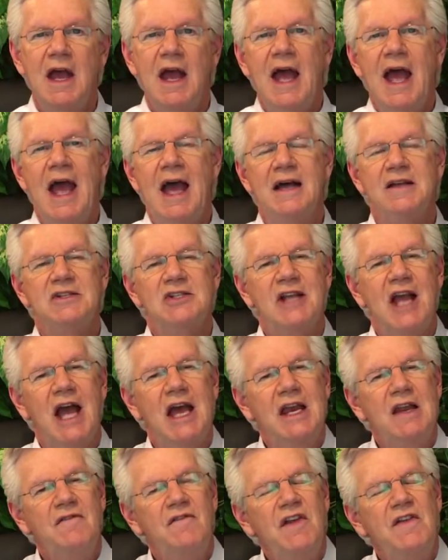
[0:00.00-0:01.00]
has
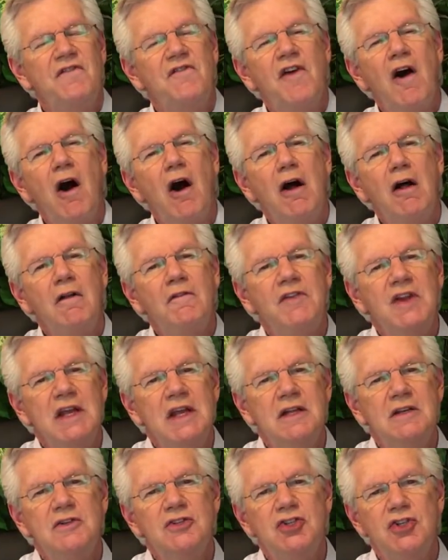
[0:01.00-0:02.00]
kind of evolved
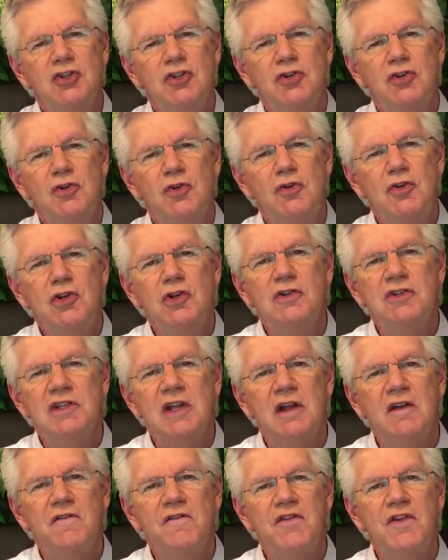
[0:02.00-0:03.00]
into
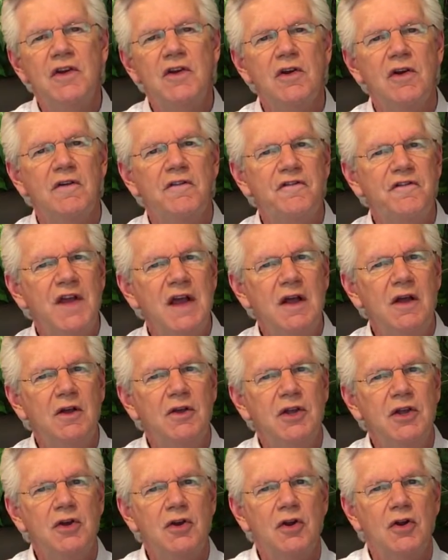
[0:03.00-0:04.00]
using fear of
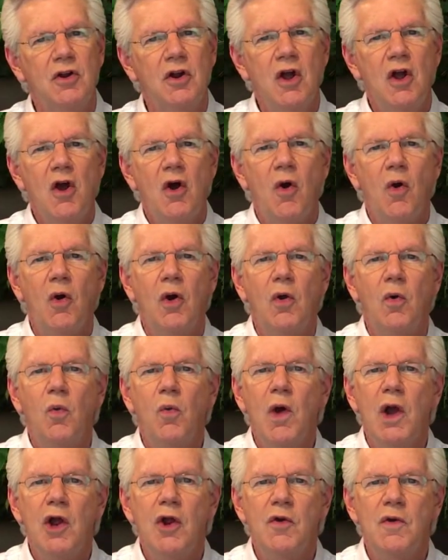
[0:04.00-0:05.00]
failure or
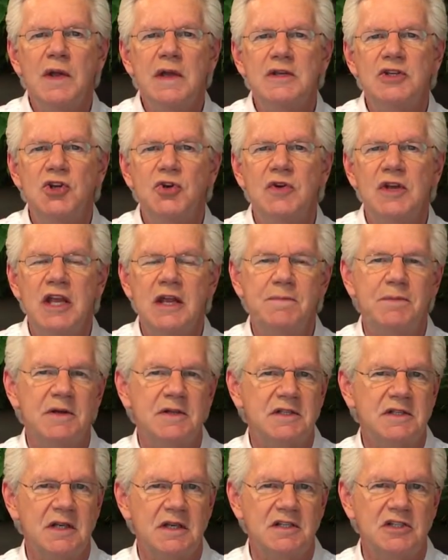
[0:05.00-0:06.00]
worry to keep us
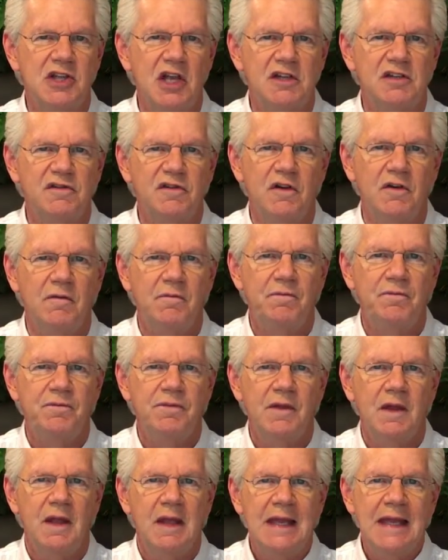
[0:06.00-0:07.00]
successful.
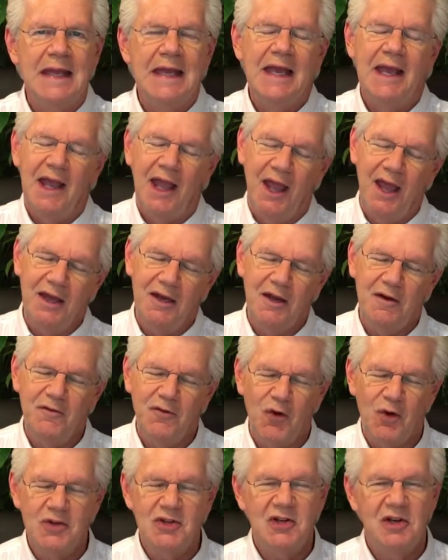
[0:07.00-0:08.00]
And
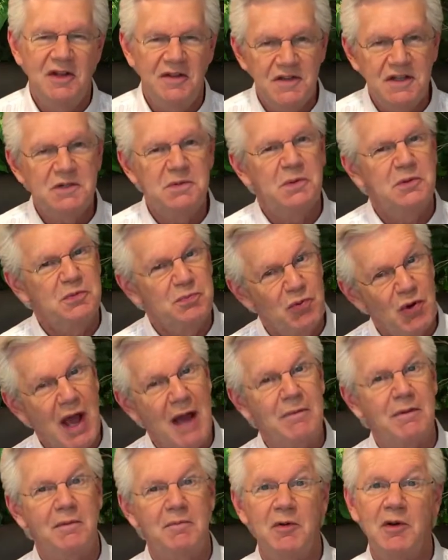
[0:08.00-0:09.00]
unfortunately, this was
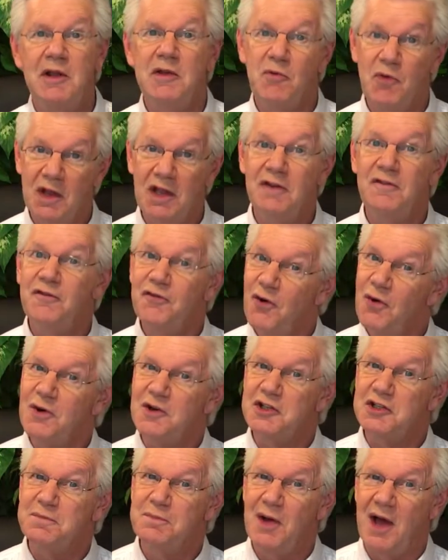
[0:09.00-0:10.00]
probably
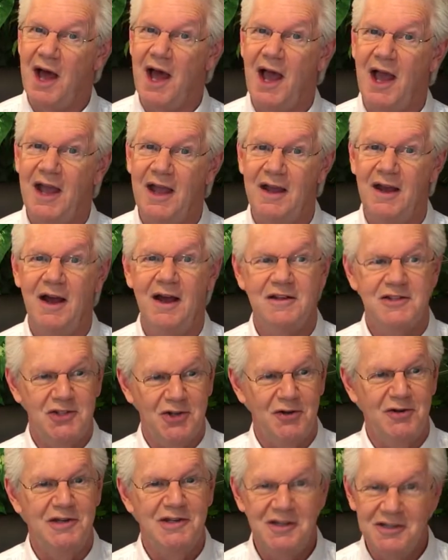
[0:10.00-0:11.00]
reinforced by uh,
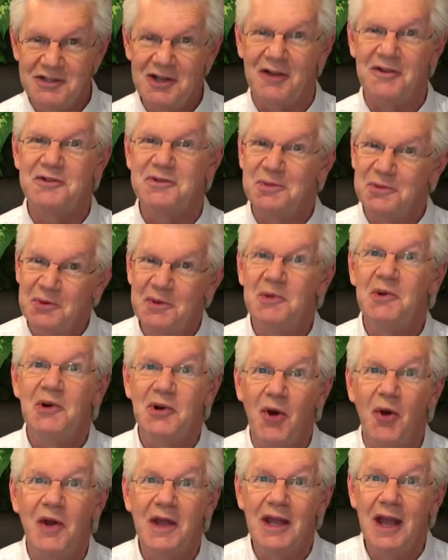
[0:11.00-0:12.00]
certain adults when we were
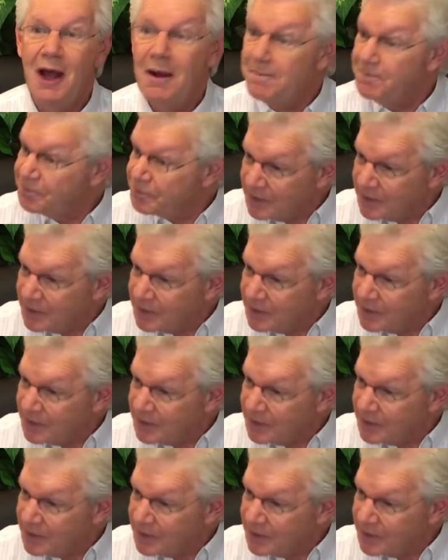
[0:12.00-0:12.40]
growing up.